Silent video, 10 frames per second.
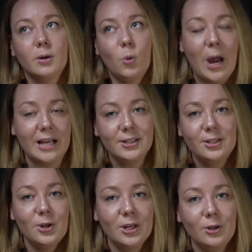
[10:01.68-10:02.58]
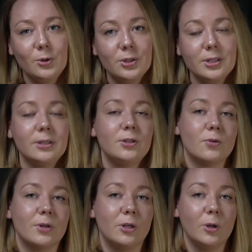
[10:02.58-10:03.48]
Quest you can use
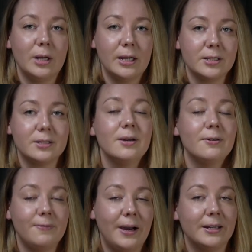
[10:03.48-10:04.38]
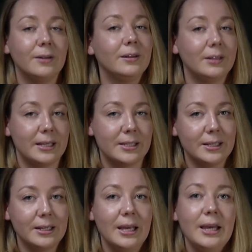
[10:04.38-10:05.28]
during your last final
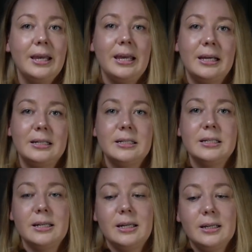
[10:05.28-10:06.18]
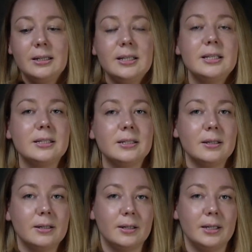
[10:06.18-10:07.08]
lesson. And in this
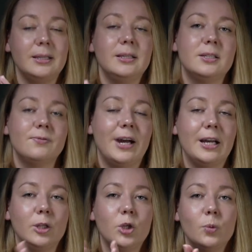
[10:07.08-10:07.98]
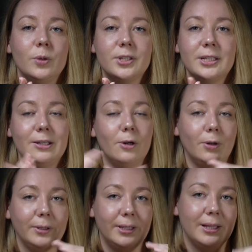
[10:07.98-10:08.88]
file you will see not
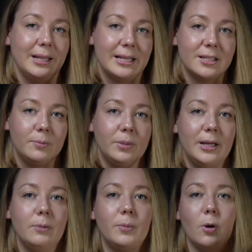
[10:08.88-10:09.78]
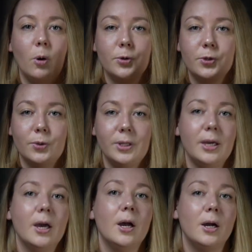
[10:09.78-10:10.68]
only the lesson plan but also
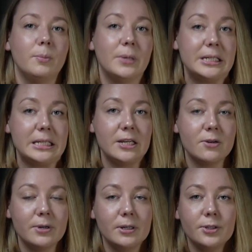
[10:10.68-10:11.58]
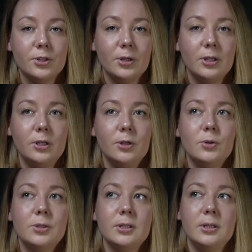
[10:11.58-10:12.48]
the materials you can
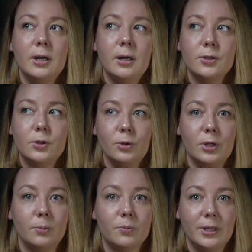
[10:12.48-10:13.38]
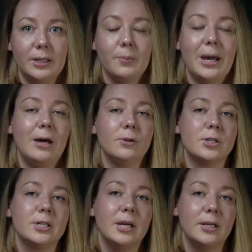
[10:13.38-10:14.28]
use, yeah, so you can print them
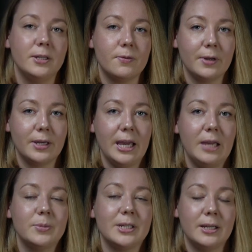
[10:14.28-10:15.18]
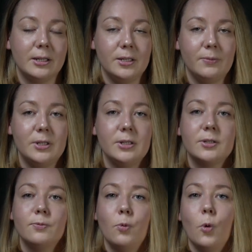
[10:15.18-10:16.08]
out, different games and
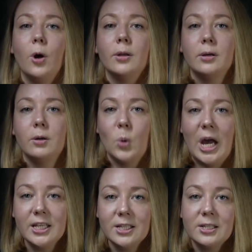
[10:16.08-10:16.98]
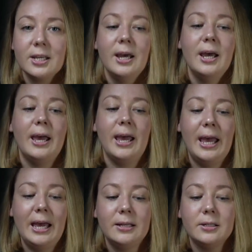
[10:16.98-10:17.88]
activities for the Quest,
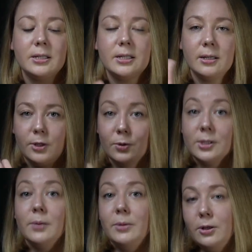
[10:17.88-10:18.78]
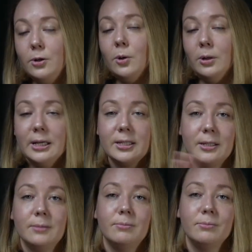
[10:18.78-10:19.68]
and use them in your
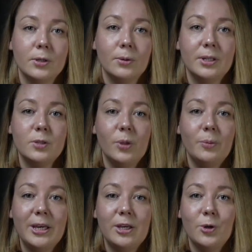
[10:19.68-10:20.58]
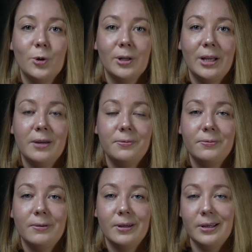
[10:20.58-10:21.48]
lesson. So this will make your
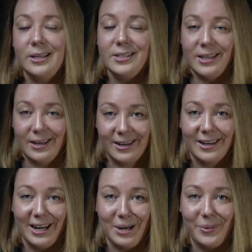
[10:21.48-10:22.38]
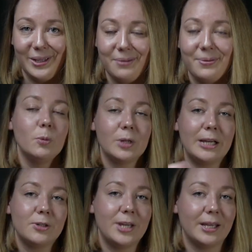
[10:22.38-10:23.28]
life easier, I believe. If you would
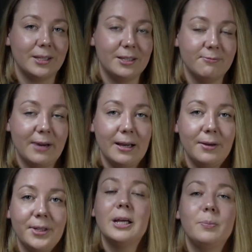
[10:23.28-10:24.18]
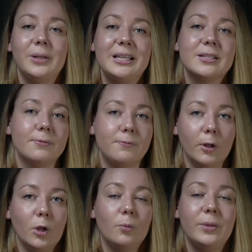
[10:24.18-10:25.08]
like to get this file, then please
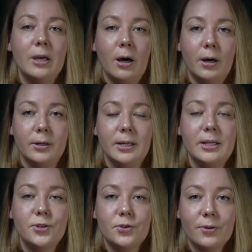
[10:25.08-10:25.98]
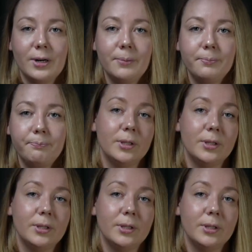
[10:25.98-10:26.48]
follow me on Instagram.